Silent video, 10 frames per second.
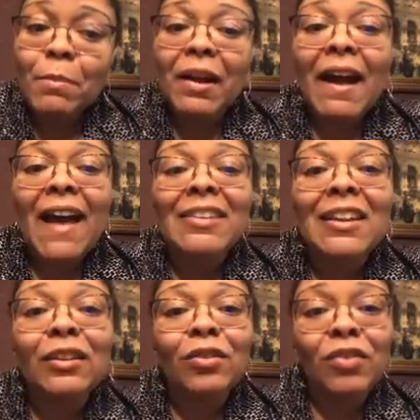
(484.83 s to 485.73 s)
But guys,
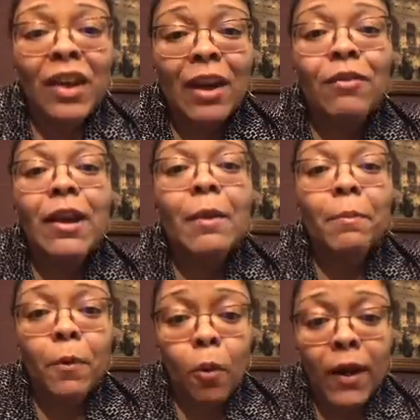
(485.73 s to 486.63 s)
it is very
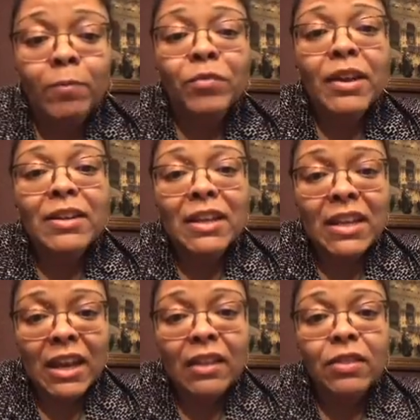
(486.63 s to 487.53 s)
important to
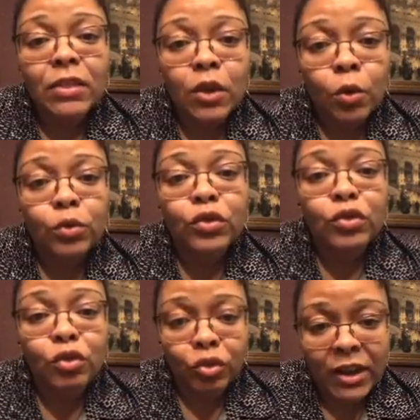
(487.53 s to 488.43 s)
get those
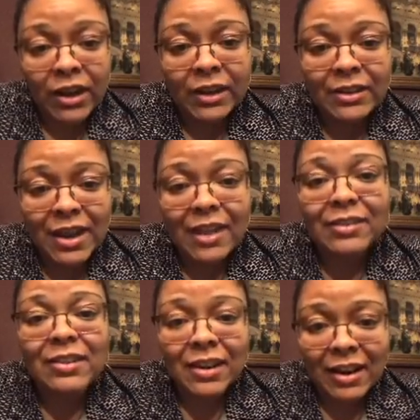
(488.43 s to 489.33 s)
screening
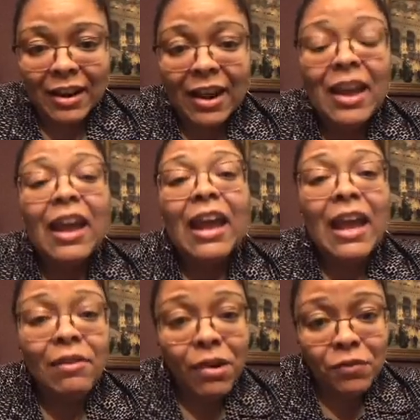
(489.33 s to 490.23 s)
tests done,
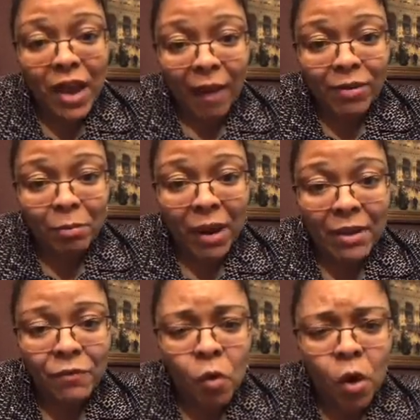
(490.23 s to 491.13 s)
even if you have to pay
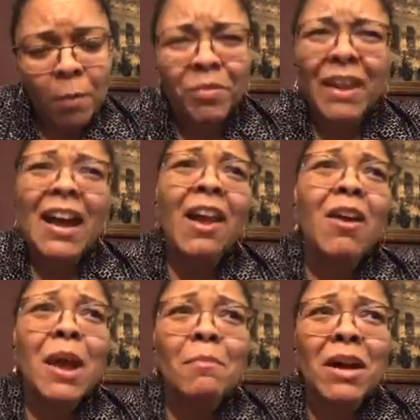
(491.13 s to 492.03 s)
for them. They're not
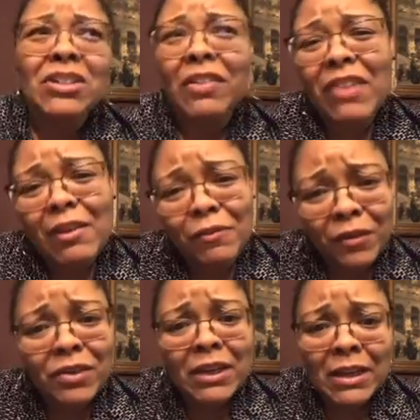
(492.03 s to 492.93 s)
all that much. I think
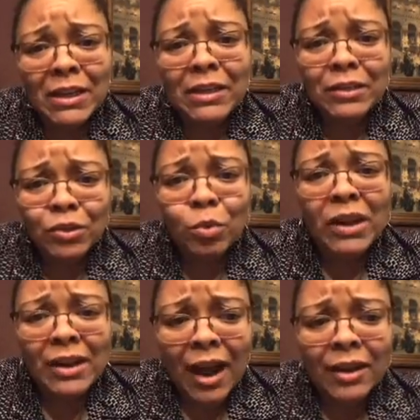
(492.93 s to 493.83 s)
$15,
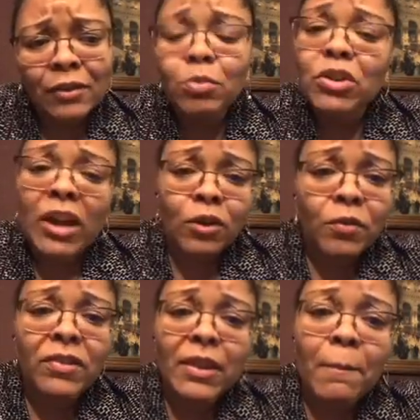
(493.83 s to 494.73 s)
$20, which I know
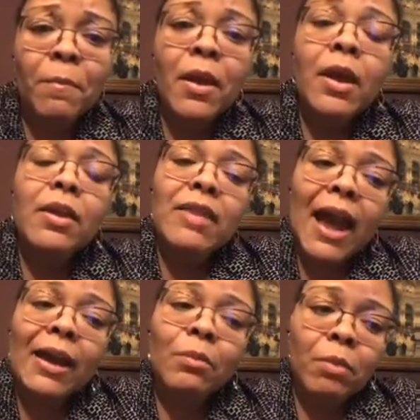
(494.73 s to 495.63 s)
for some
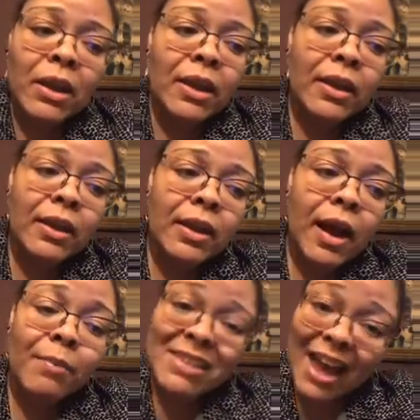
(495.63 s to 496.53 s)
that can be
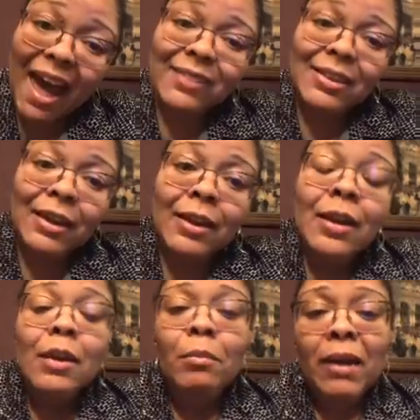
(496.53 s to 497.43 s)
taxing.
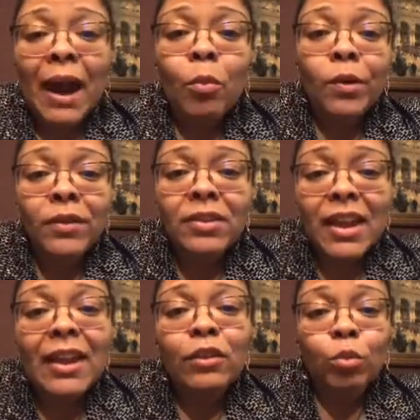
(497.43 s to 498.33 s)
But I will
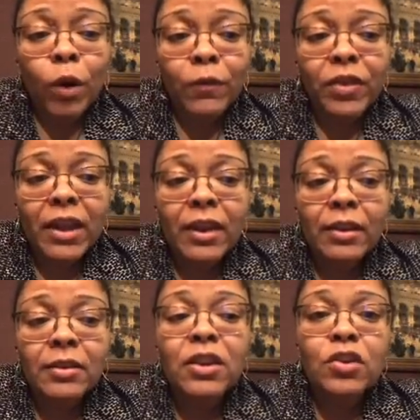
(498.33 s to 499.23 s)
say it's worth
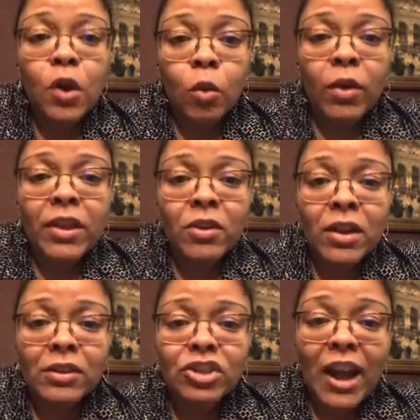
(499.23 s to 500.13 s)
it to know whether
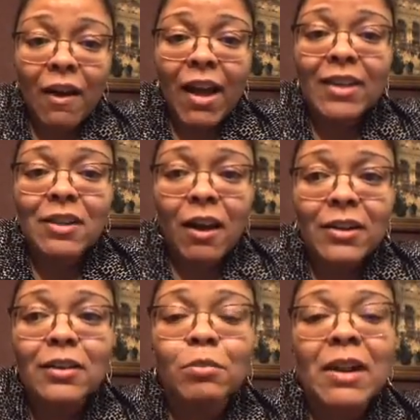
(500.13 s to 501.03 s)
your child has
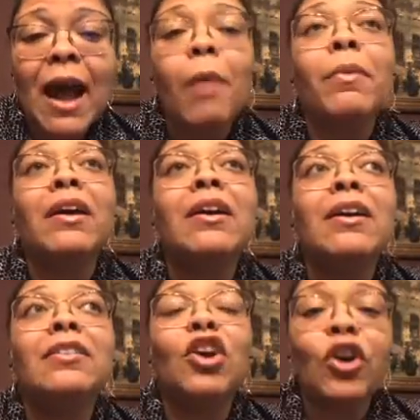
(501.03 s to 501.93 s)
autism or not,
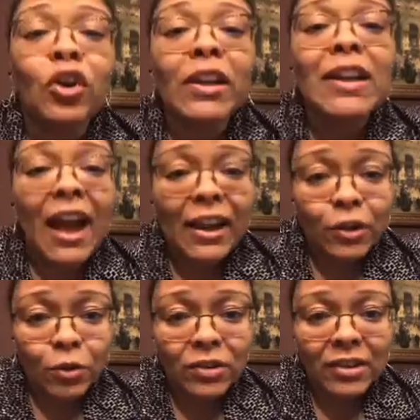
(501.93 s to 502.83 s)
because early
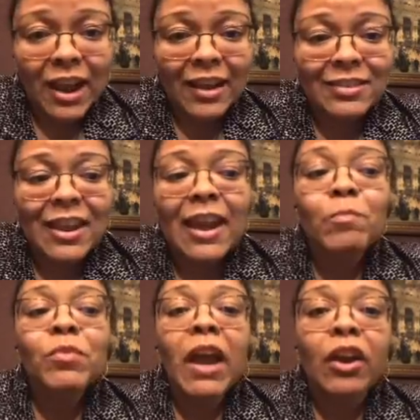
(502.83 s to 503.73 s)
diagnosis, like I said,
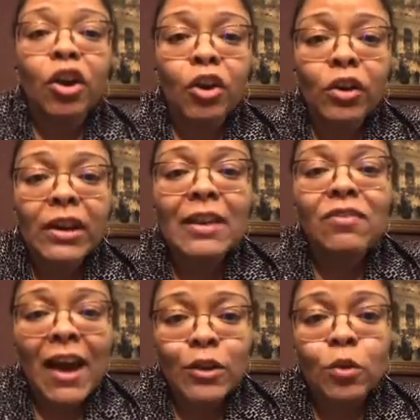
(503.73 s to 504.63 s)
and early
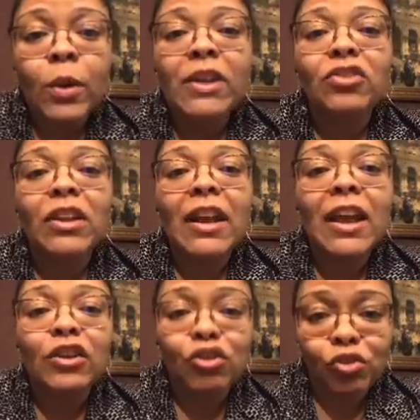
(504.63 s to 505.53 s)
evaluation
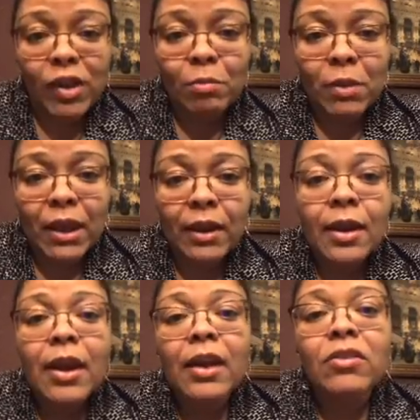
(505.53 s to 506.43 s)
and treatment
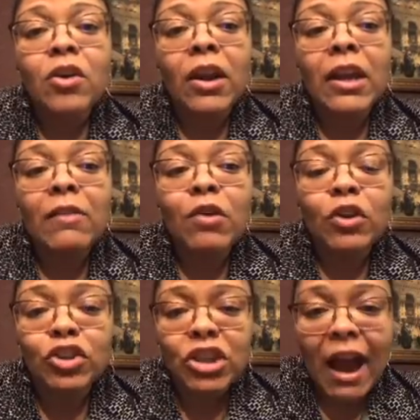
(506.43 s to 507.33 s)
is going to give
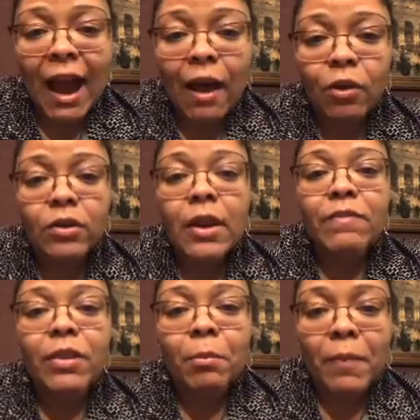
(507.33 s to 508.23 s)
your child
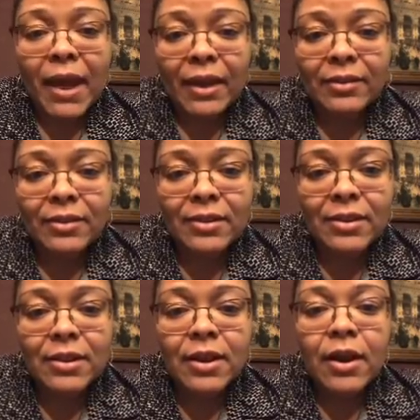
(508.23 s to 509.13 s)
the
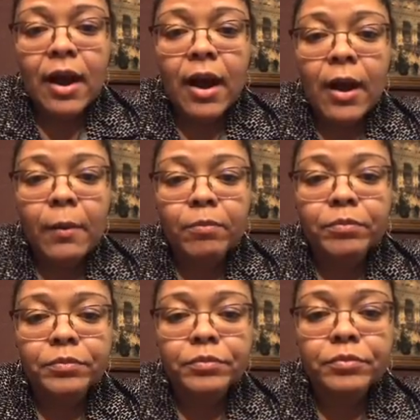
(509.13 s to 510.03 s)
best
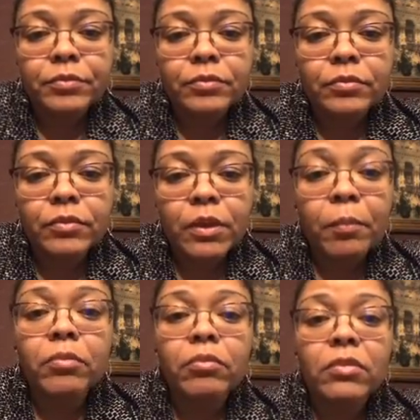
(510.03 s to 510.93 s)

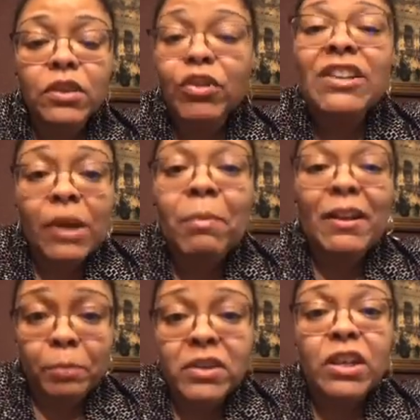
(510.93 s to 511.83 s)
to reach their
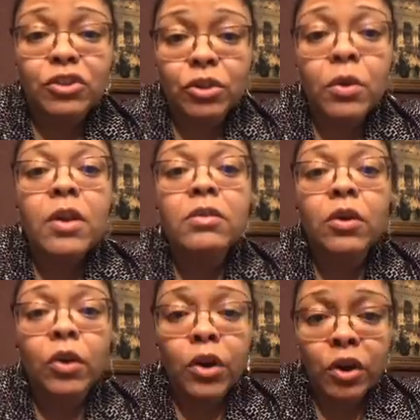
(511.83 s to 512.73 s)
best potential.
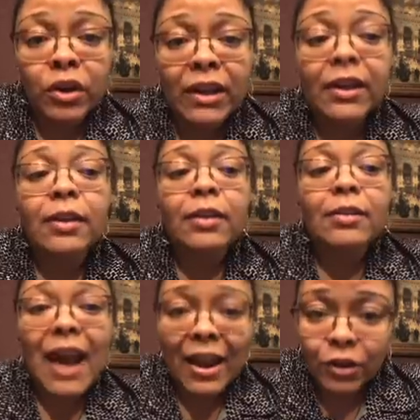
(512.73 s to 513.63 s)
So early
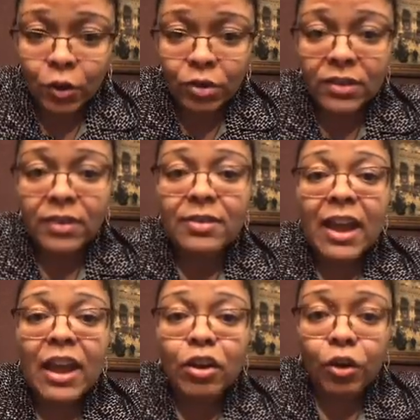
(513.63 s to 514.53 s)
diagnosis
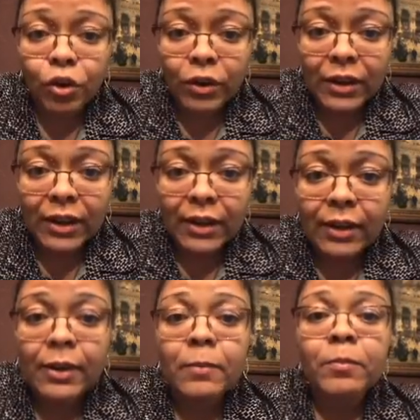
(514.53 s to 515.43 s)
and
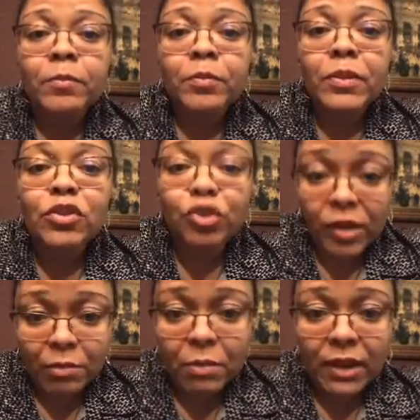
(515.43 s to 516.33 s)
early
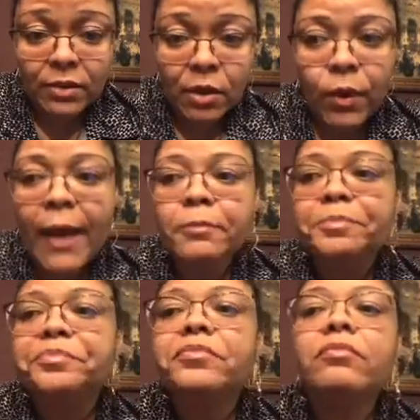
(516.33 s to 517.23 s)
treatment, okay?
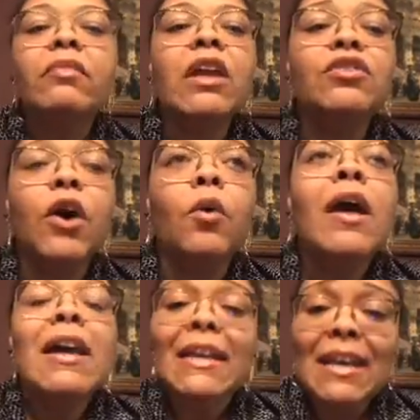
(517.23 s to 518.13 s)
So
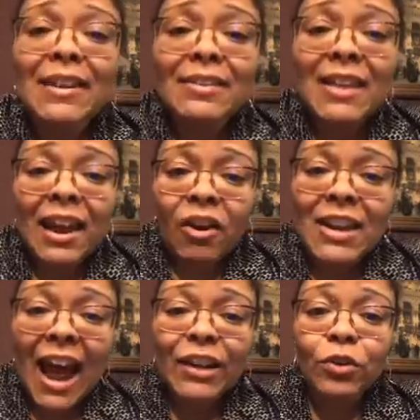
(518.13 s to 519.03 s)
kids that are
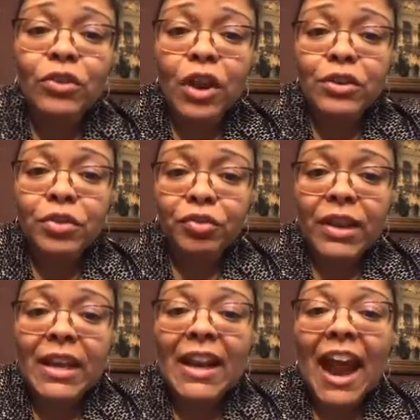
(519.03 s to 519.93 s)
diagnosed under
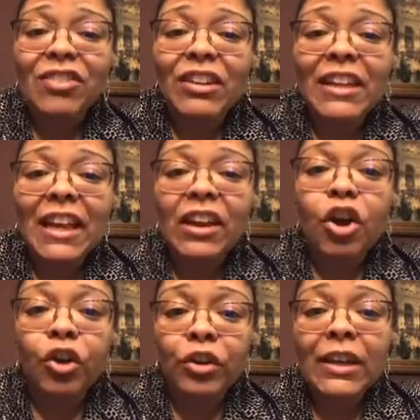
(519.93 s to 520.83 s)
3 can actually get
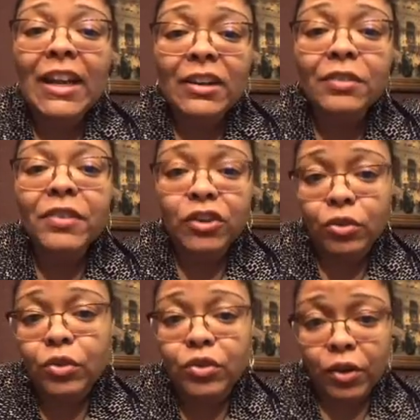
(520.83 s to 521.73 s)
early
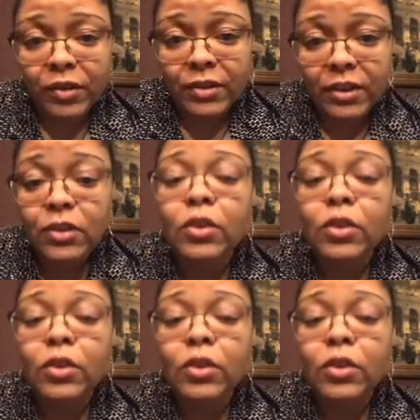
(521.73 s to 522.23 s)
interventional services.